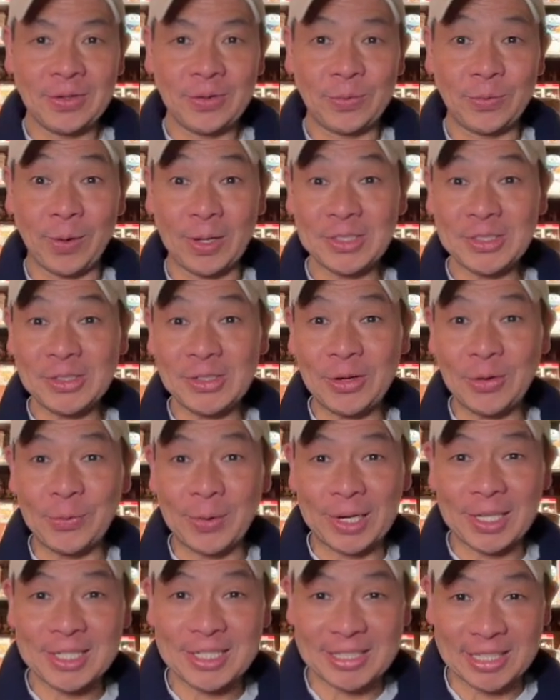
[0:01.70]
Want to know
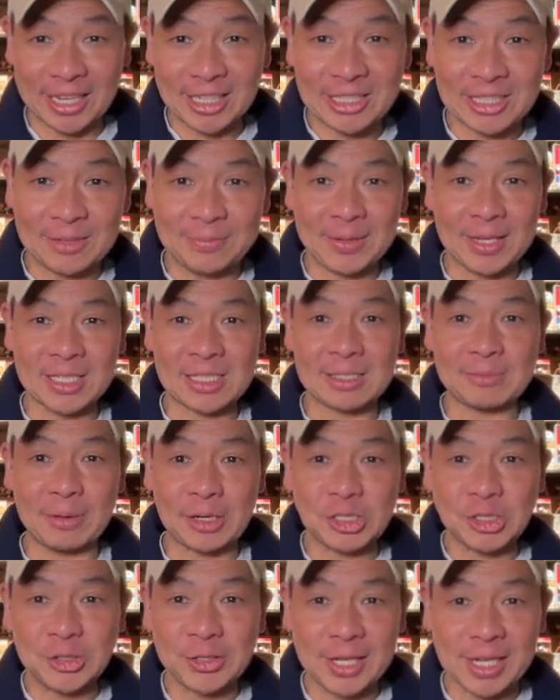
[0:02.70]
what it's like to be a
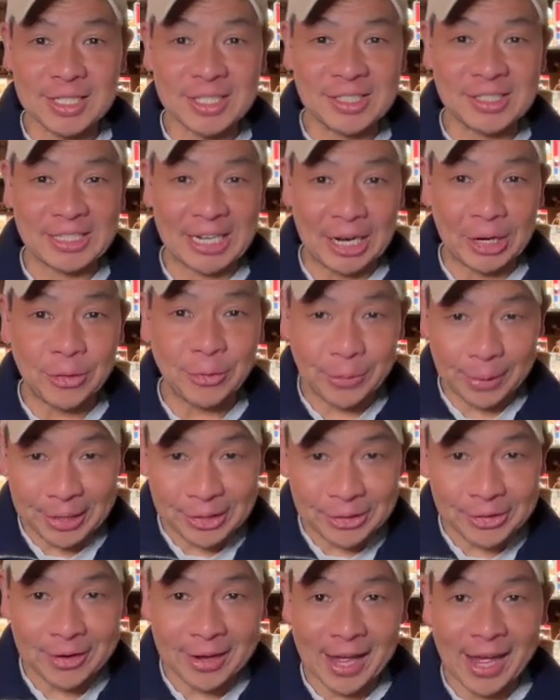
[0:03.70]
special guest
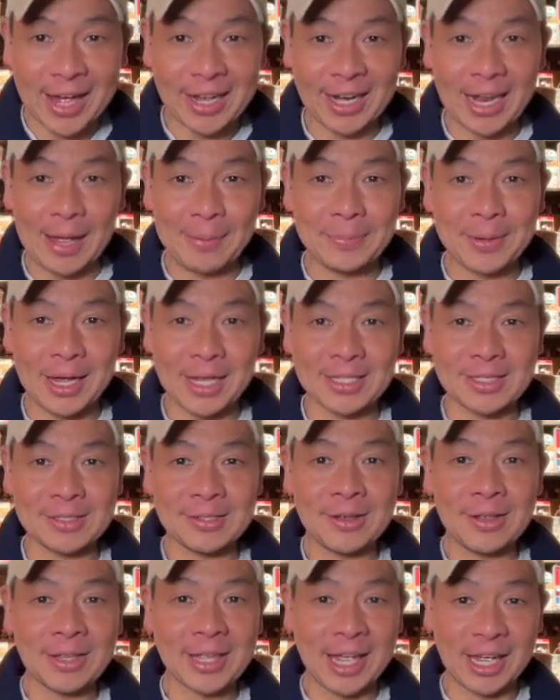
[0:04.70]
narrator at
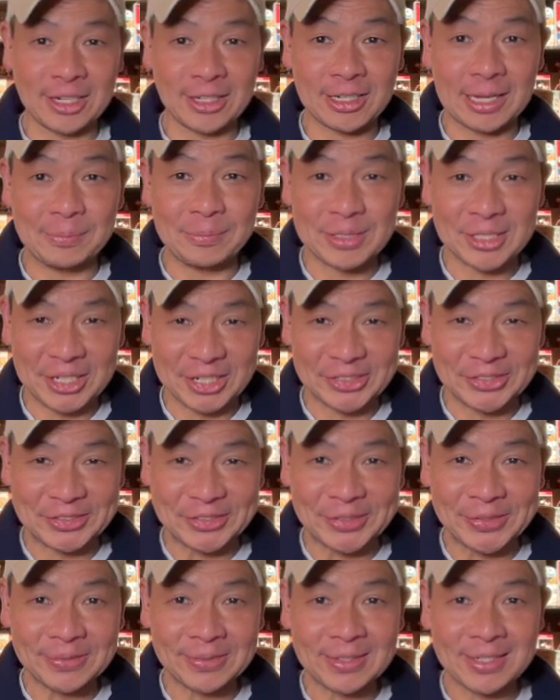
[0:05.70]
Epcot's Candlelight
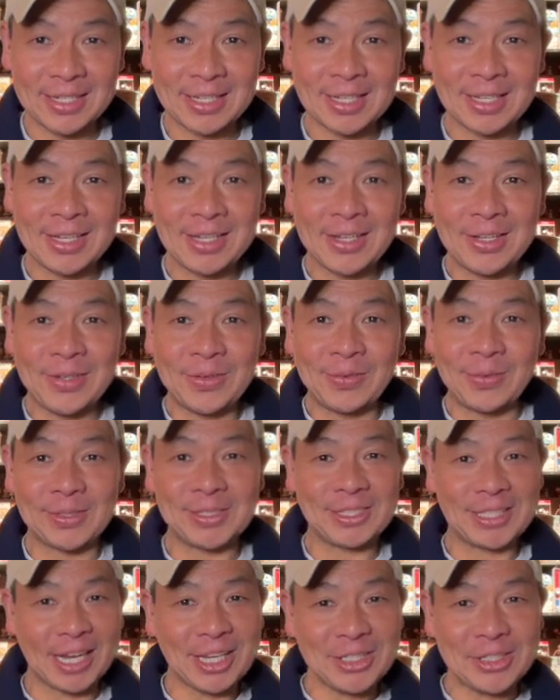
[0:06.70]
Processional? Well,
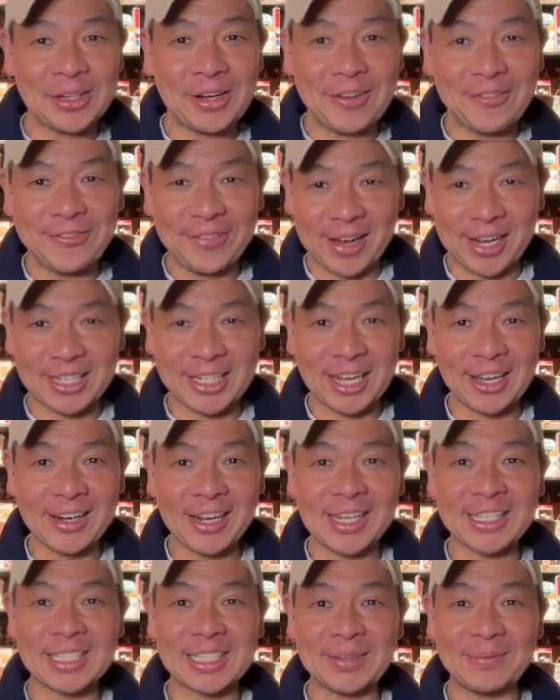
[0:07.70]
stay tuned and find out,
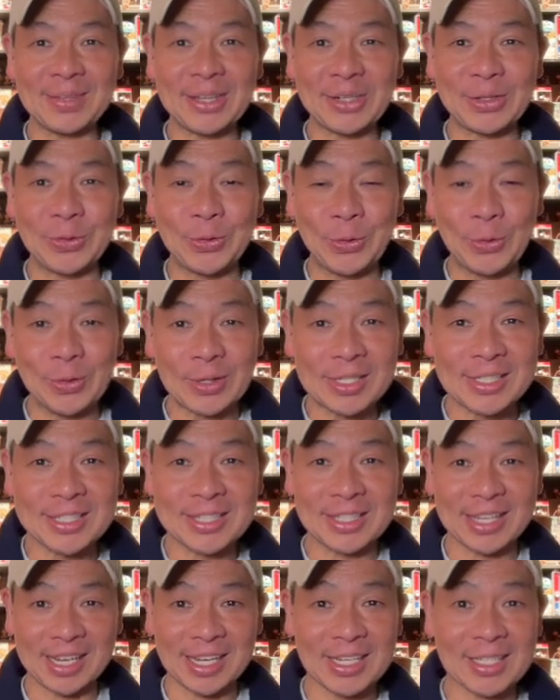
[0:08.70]
as some of the
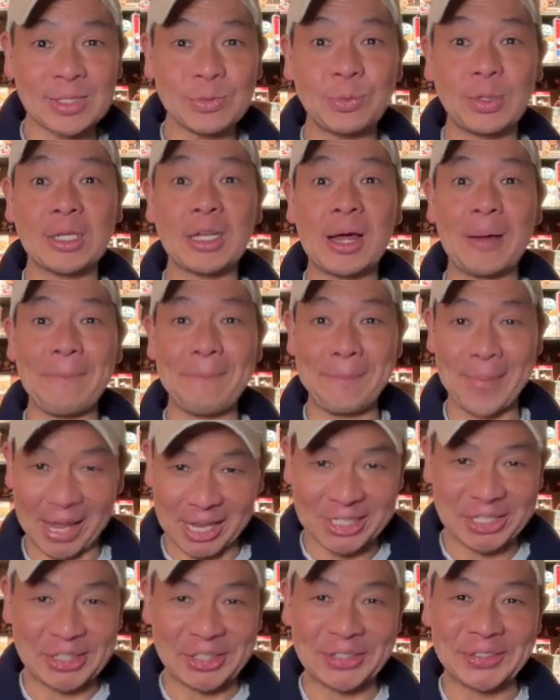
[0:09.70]
coolest things will
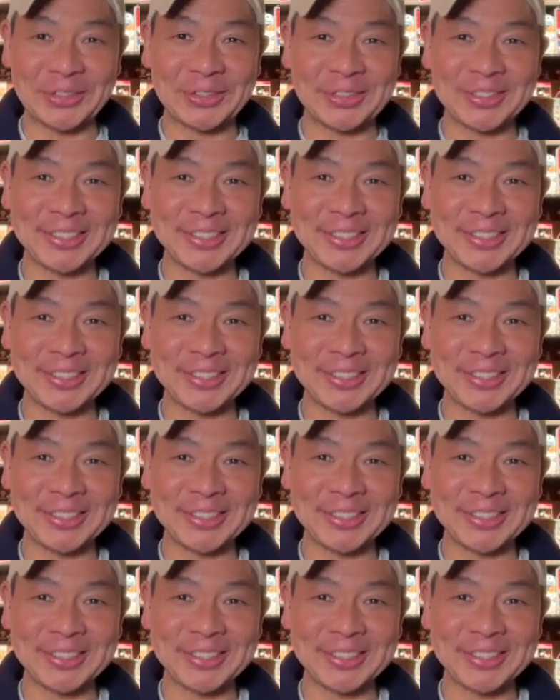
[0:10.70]
amaze you.